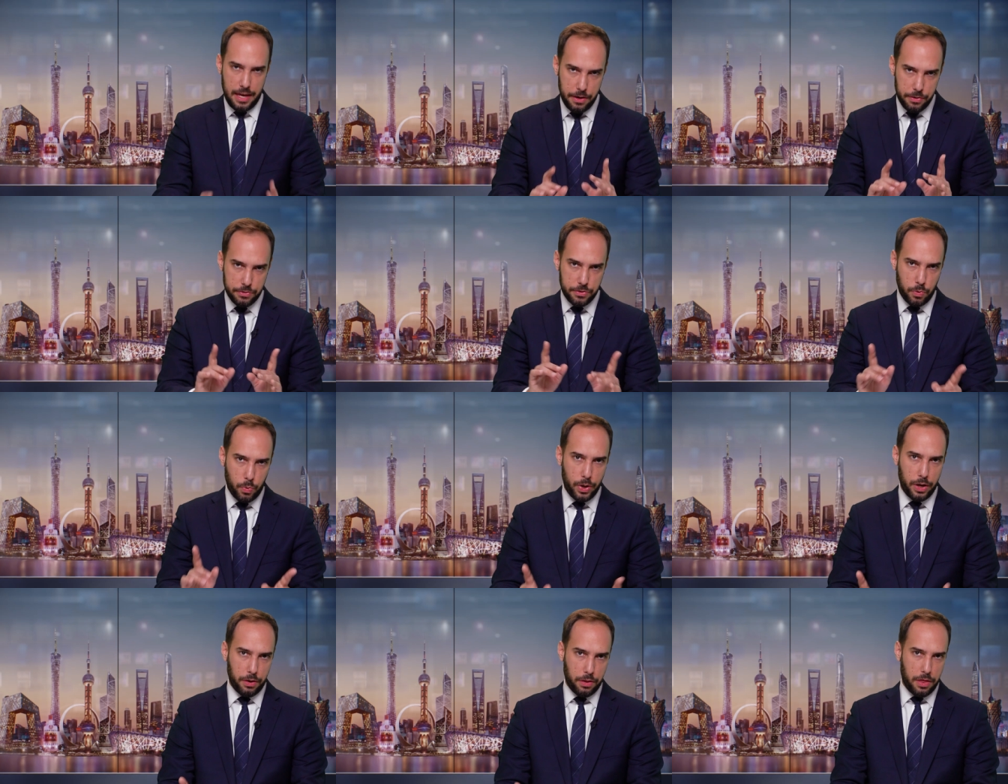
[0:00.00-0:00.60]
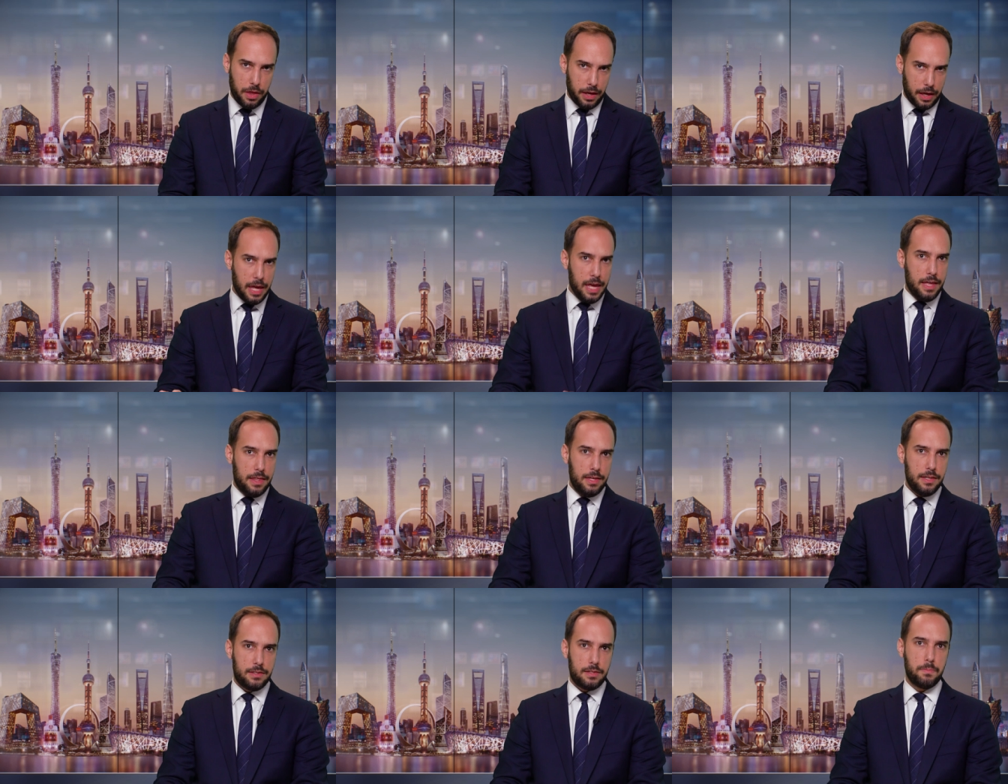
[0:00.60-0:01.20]
Here's the weird thing.
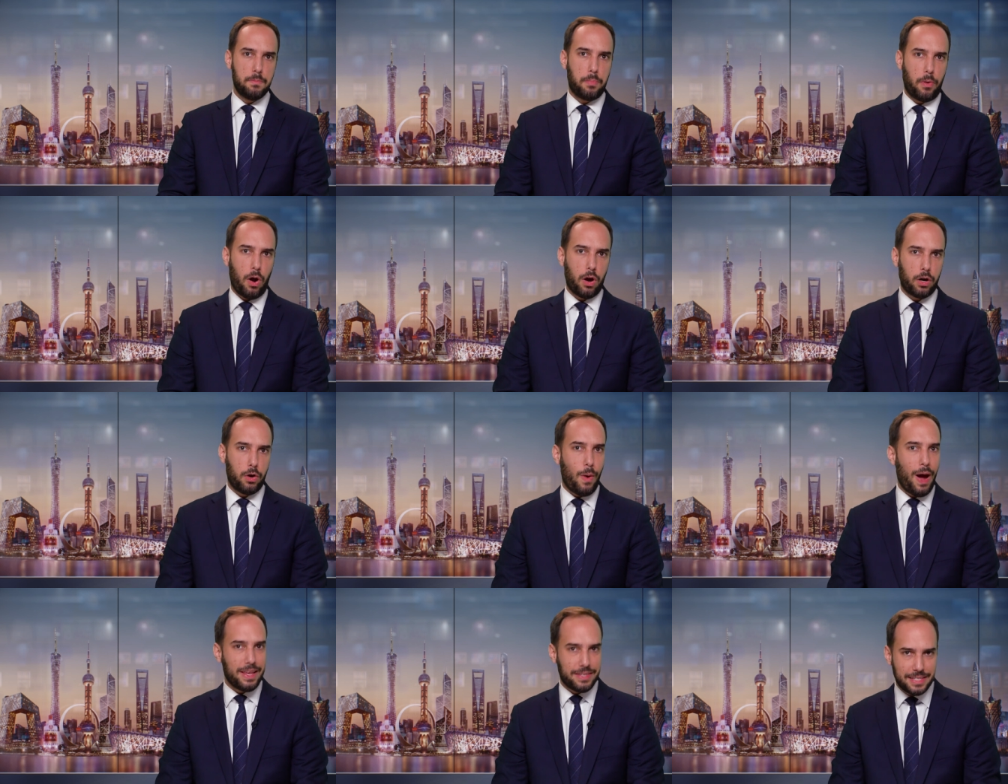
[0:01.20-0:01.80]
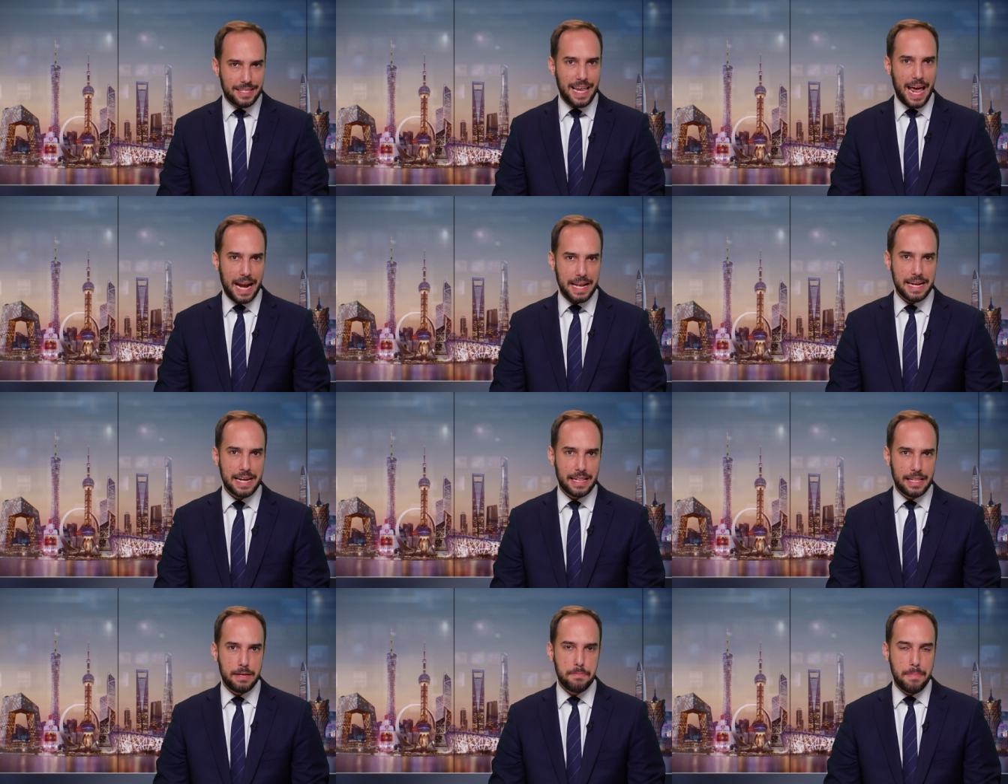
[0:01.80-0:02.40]
This embargo has
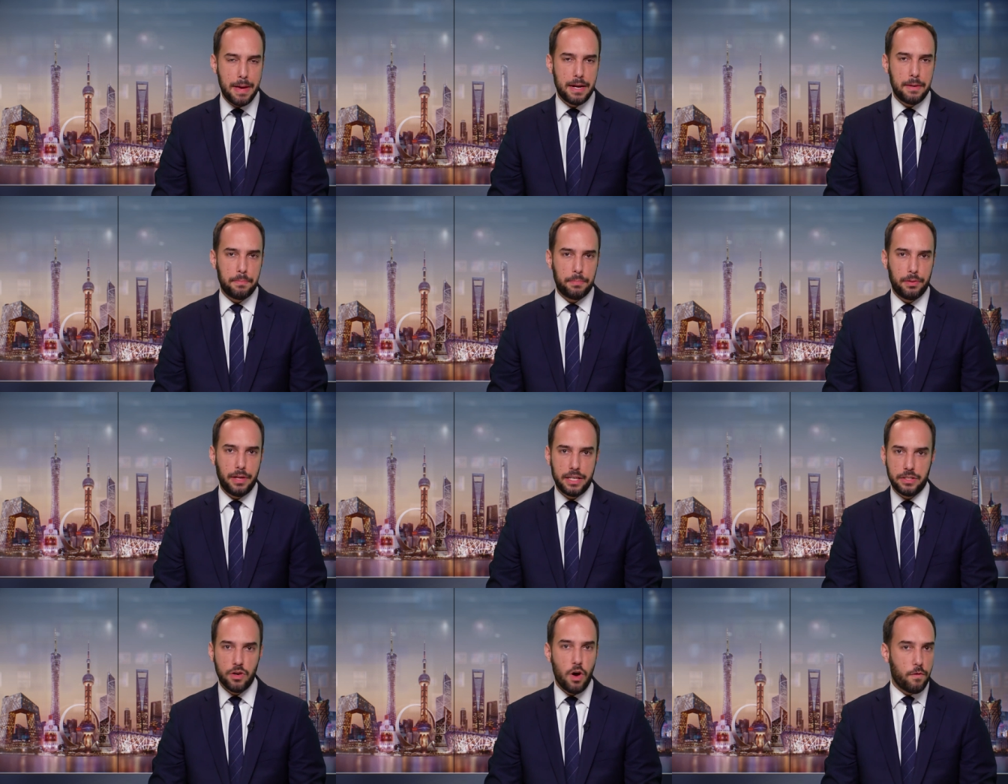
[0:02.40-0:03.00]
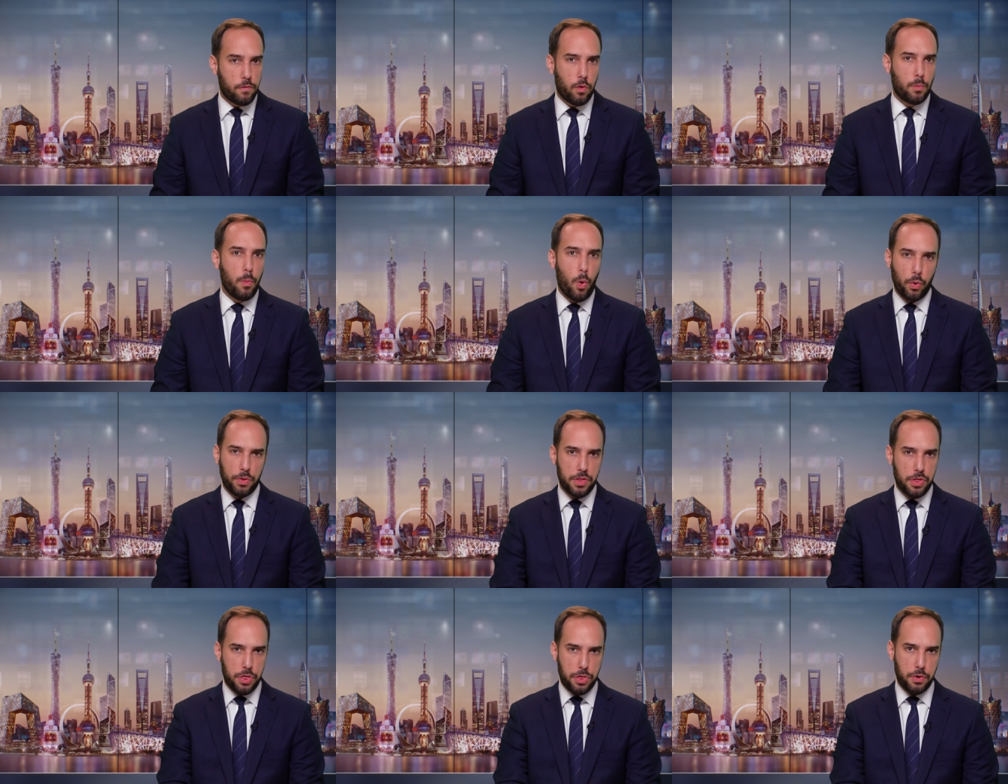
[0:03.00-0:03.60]
technically been in place for
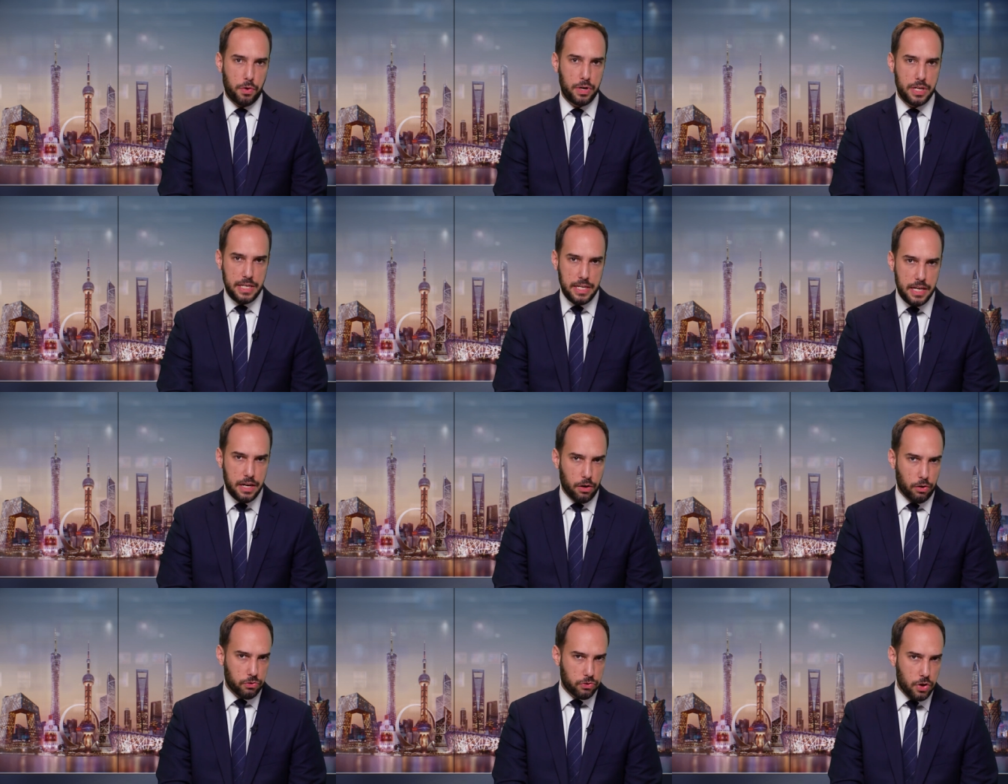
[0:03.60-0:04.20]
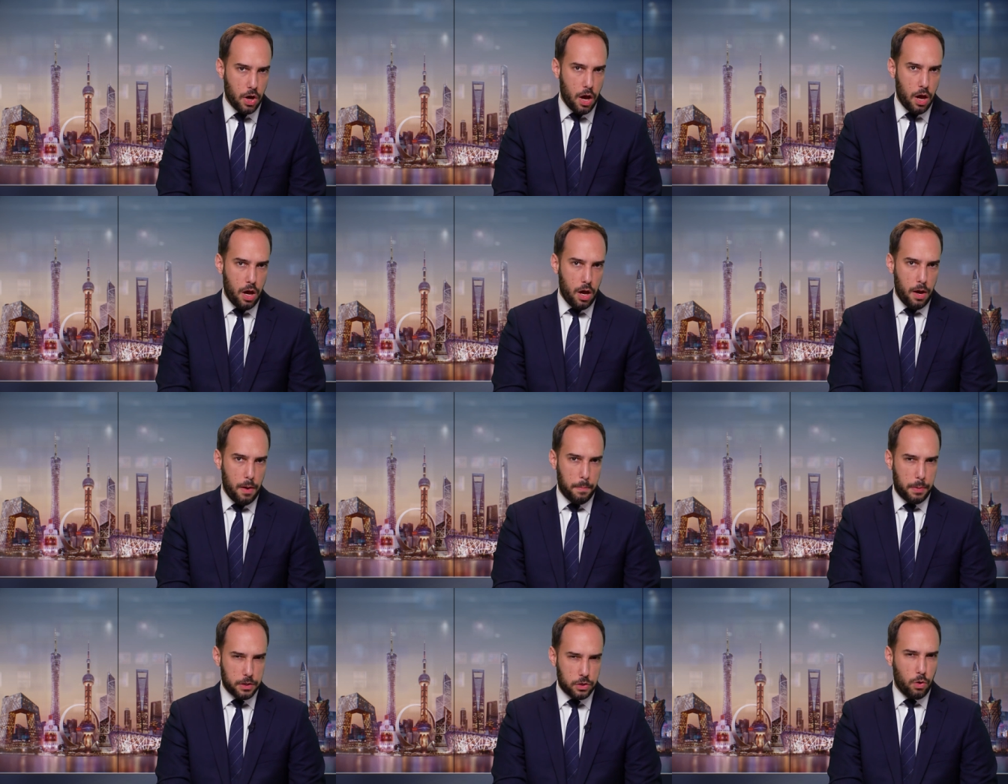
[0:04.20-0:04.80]
more than 30 years,
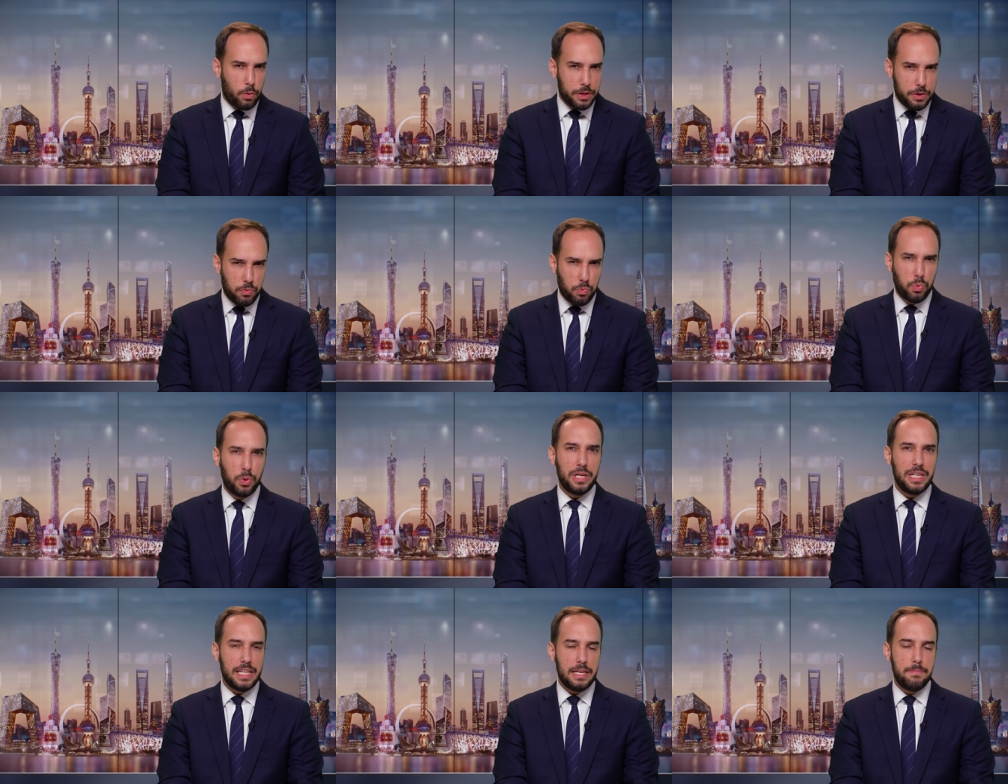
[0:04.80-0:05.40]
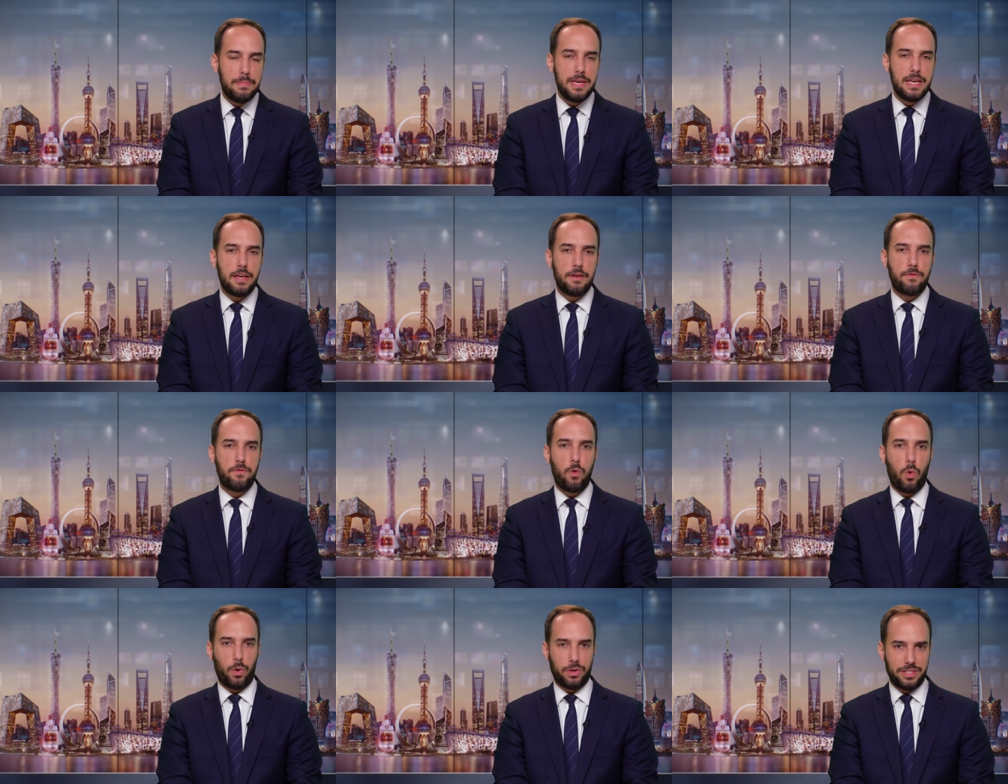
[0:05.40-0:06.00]
but it's only really being
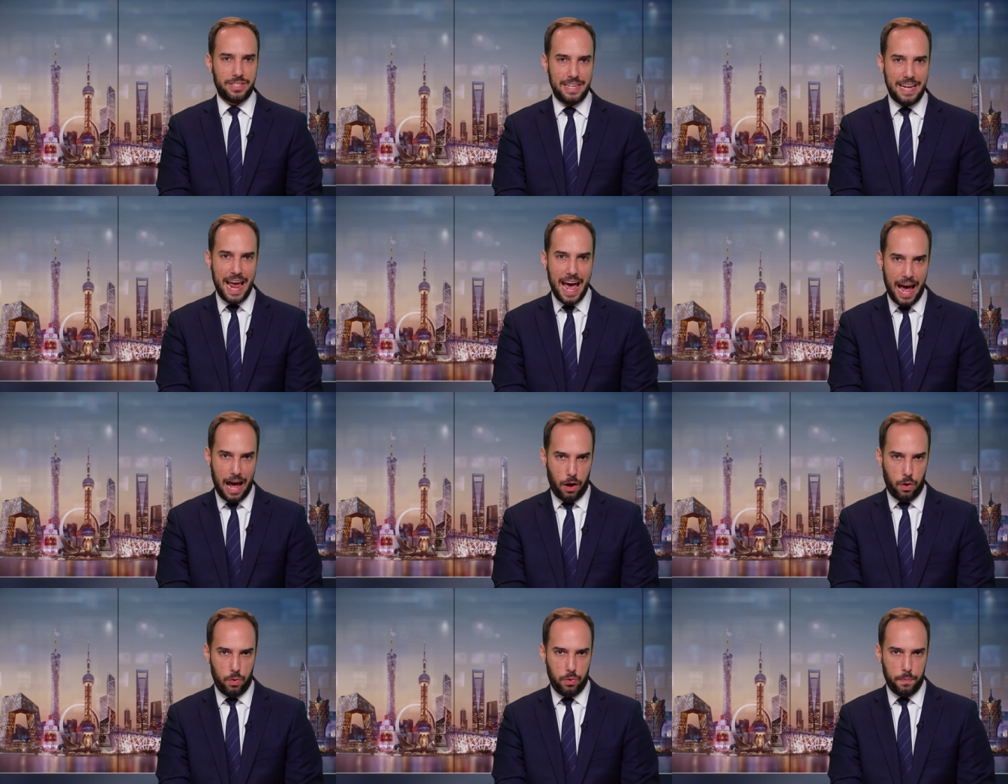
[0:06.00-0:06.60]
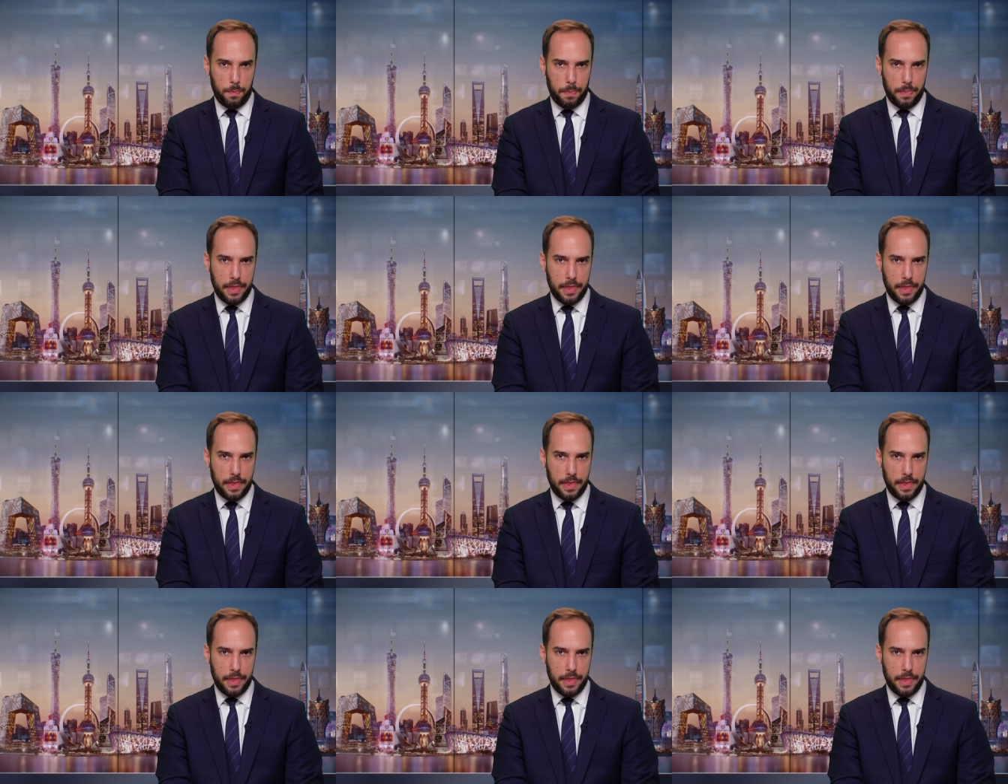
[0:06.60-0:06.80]
enforced now.